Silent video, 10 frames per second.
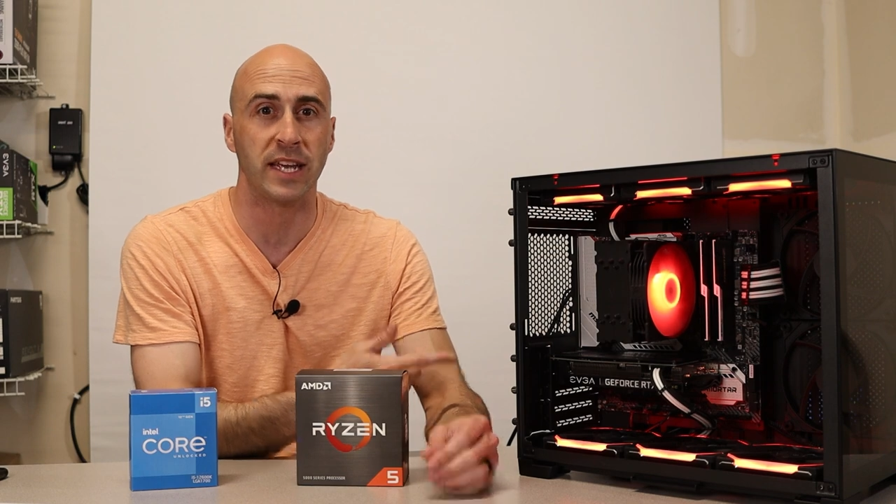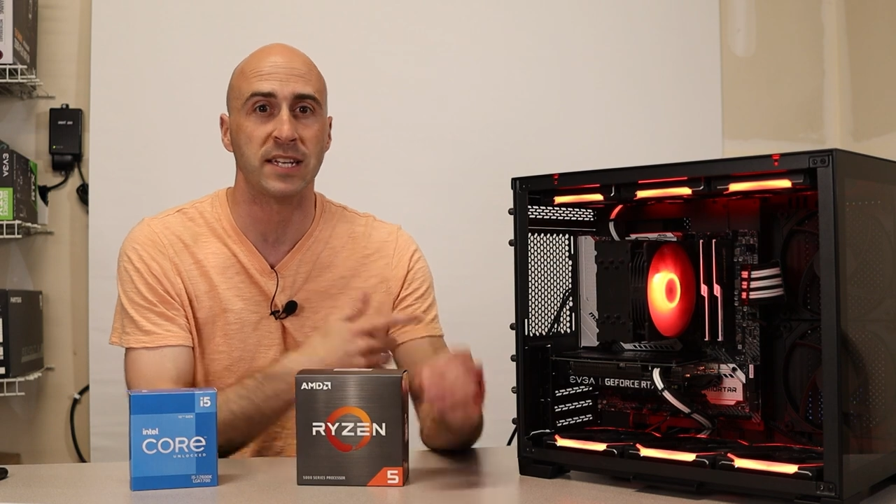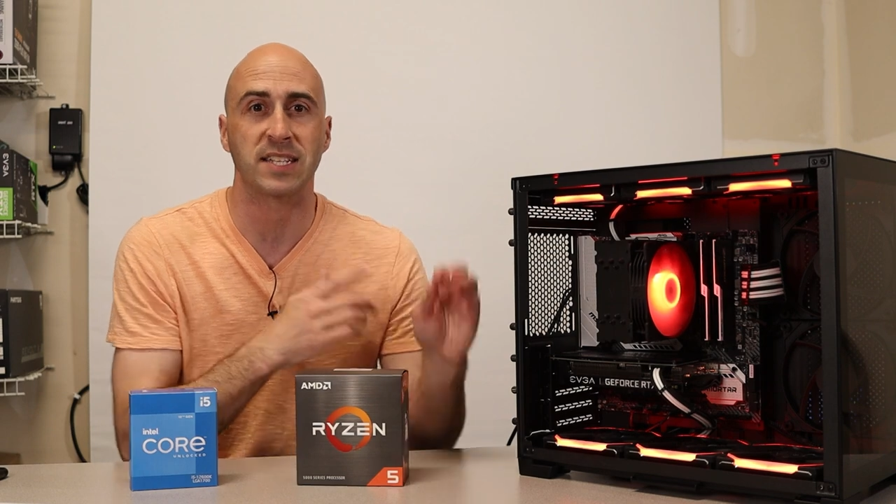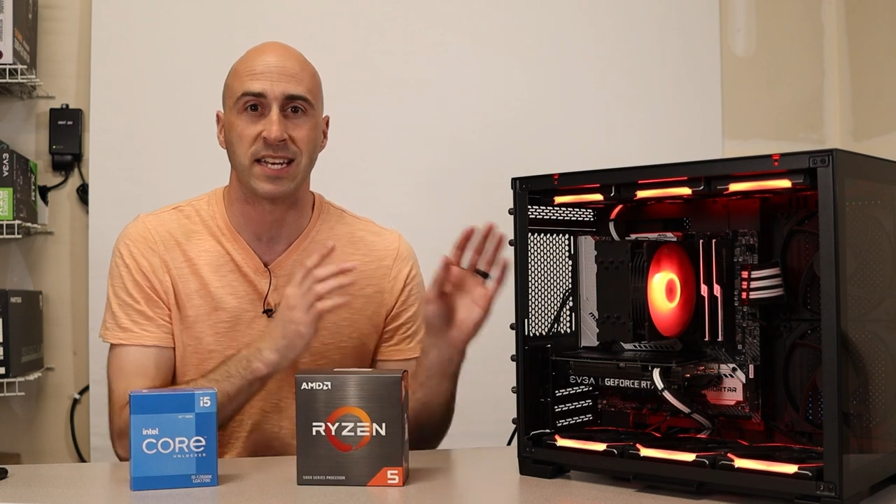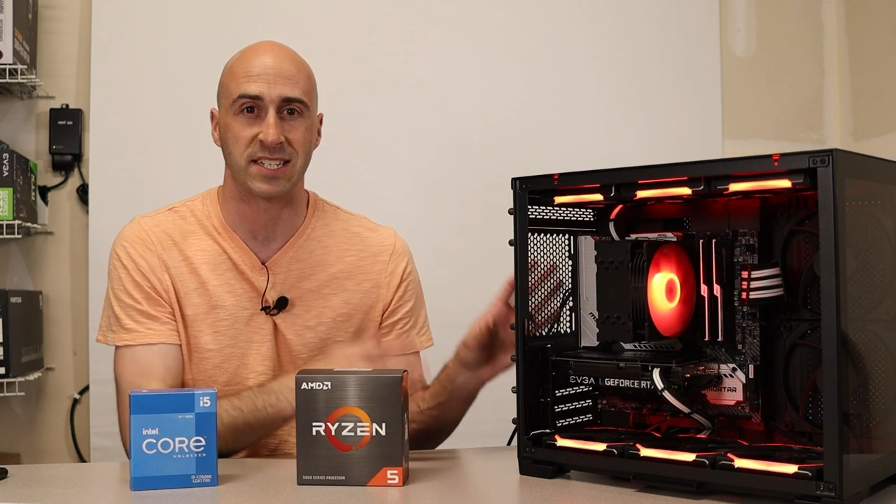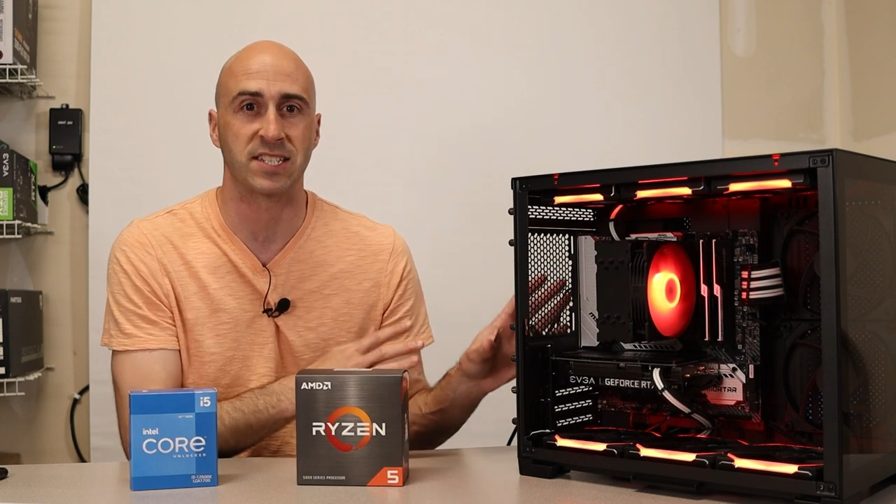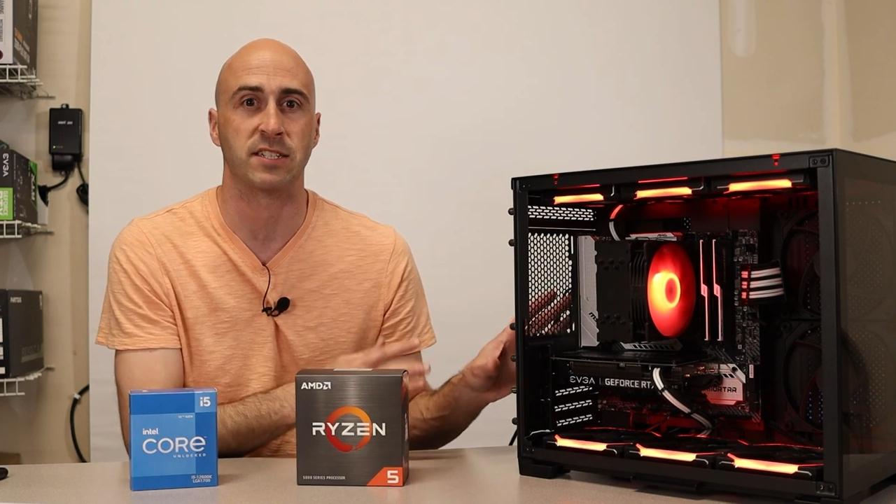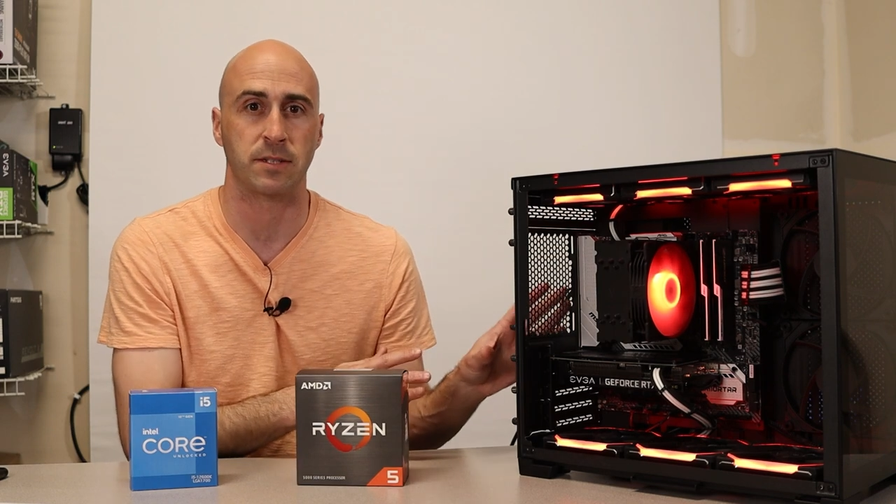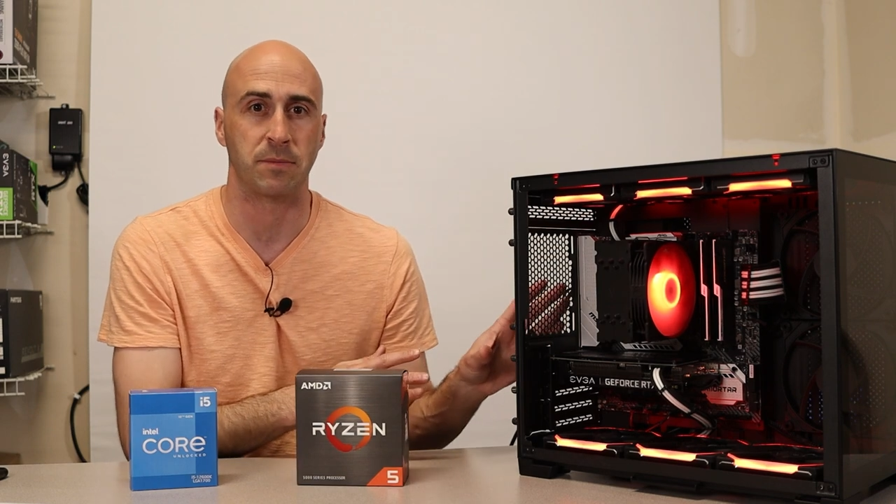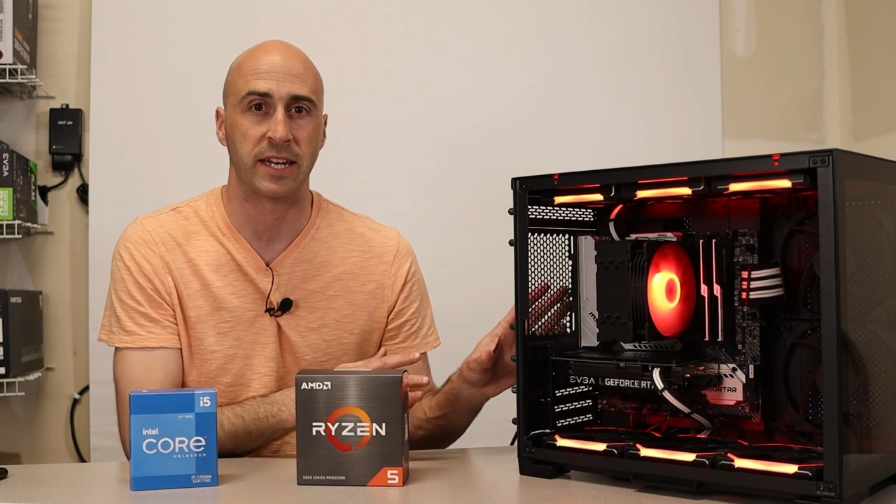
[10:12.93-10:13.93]
gigs in a
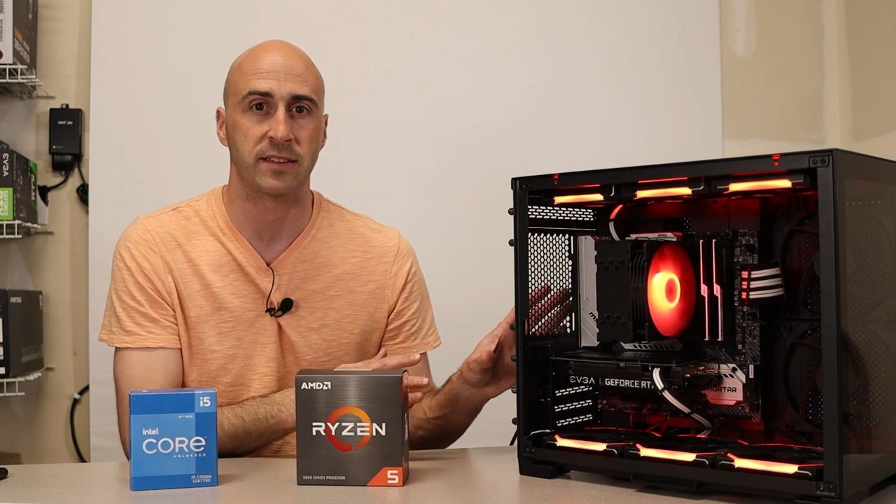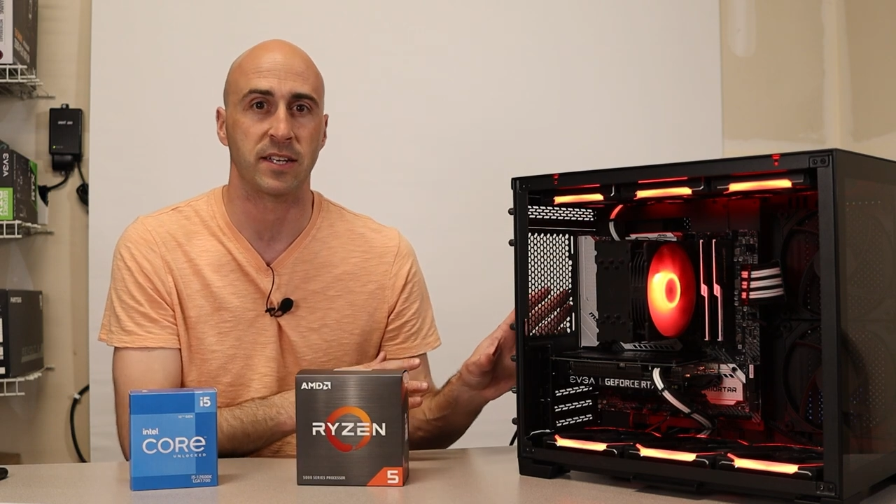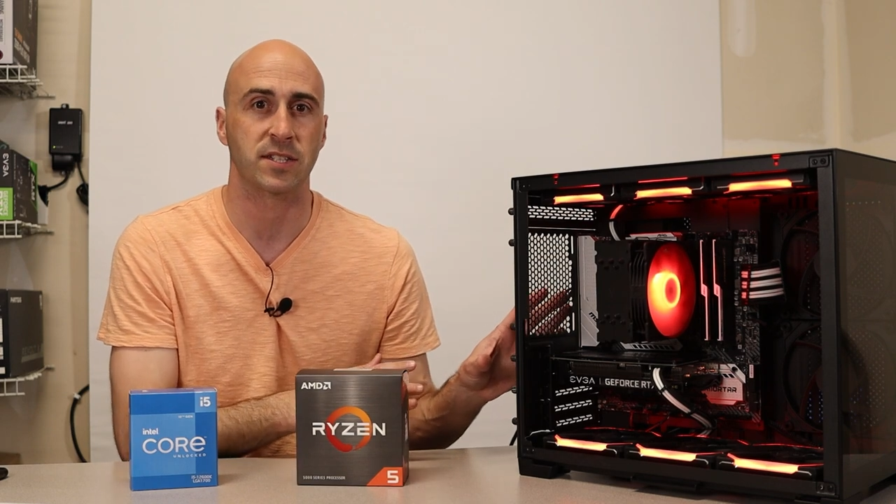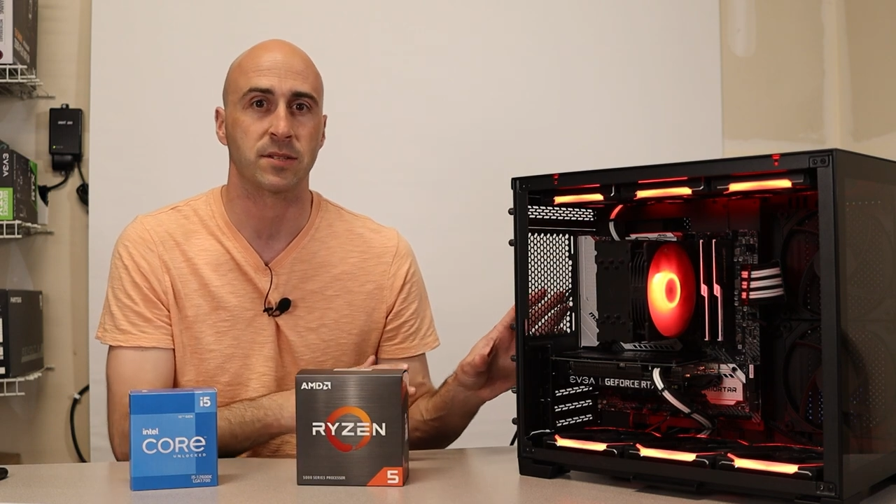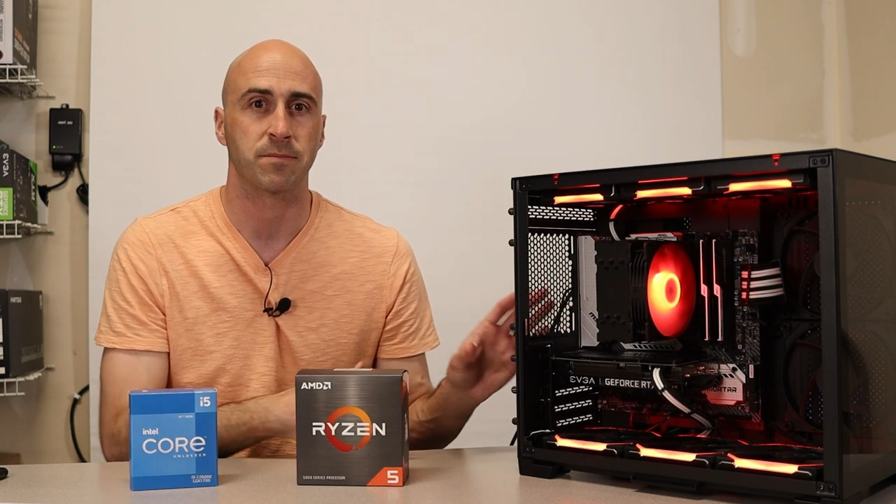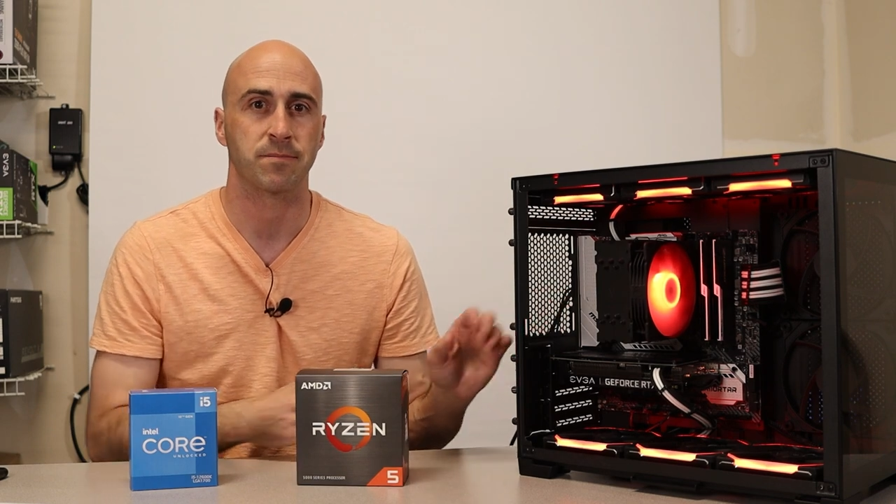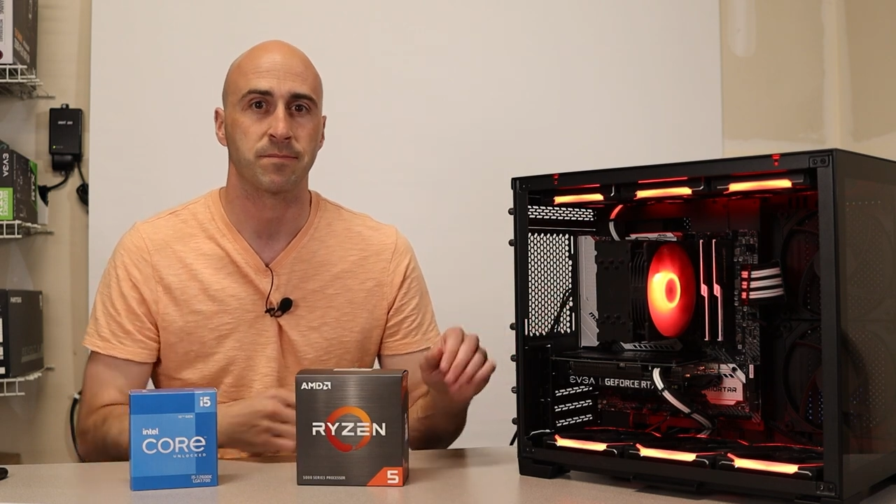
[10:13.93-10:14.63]
system like this.